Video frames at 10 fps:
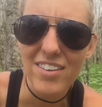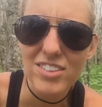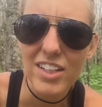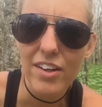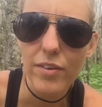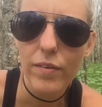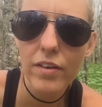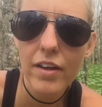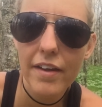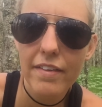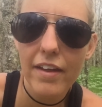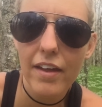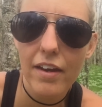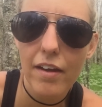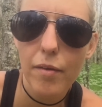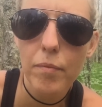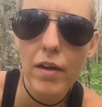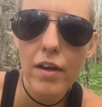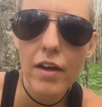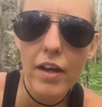or so. And then um,
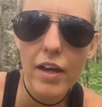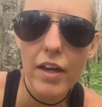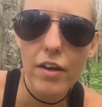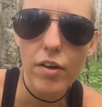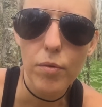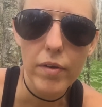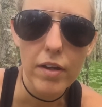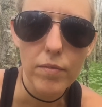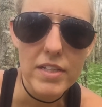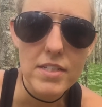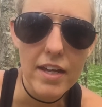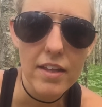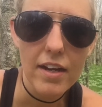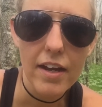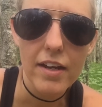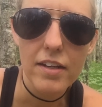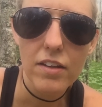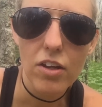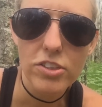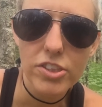in Irwin, we stayed the night, did
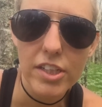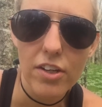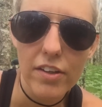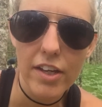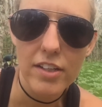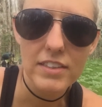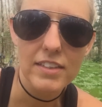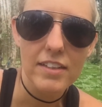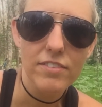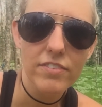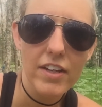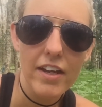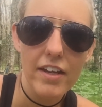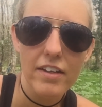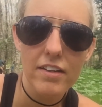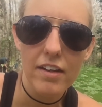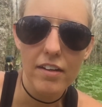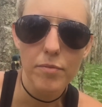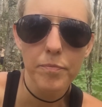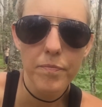laundry and all that good stuff, and
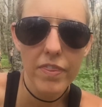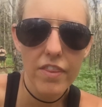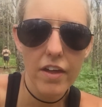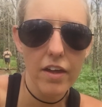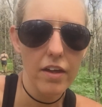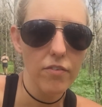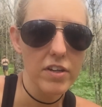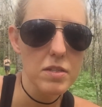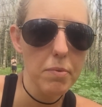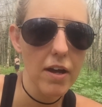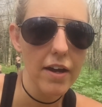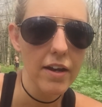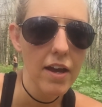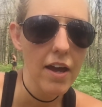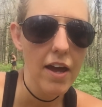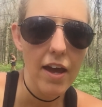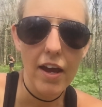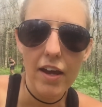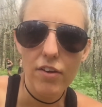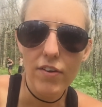um, then resupplied.
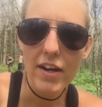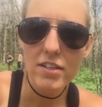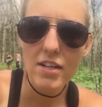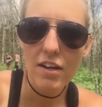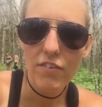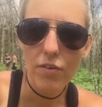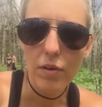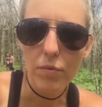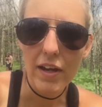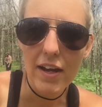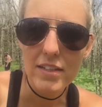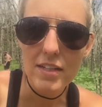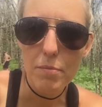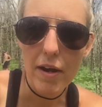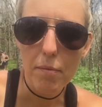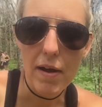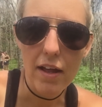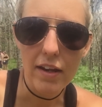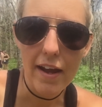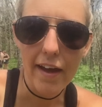And right outside of Irwin, we hiked in about a
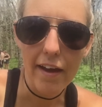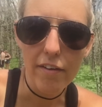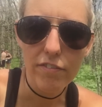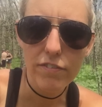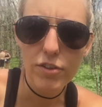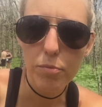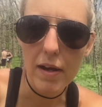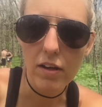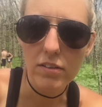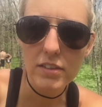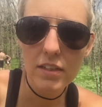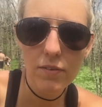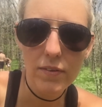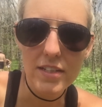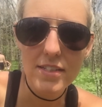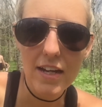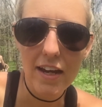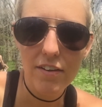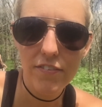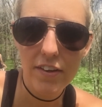mile and a half, two miles. We
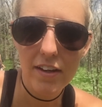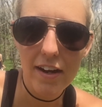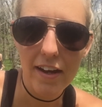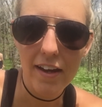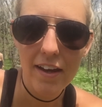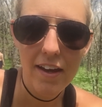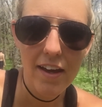stayed for the night,